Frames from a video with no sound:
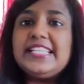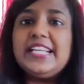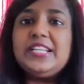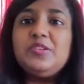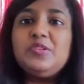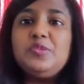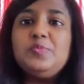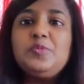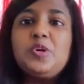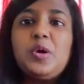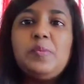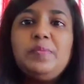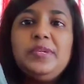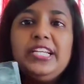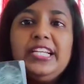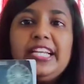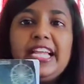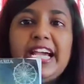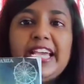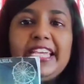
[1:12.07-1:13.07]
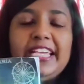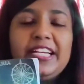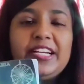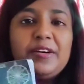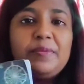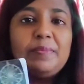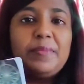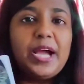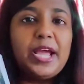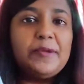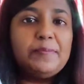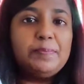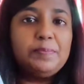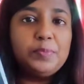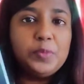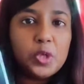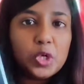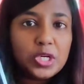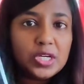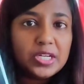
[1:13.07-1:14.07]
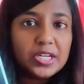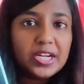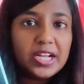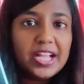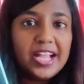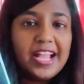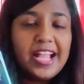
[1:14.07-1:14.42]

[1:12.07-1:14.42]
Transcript: then you'll probably like my book.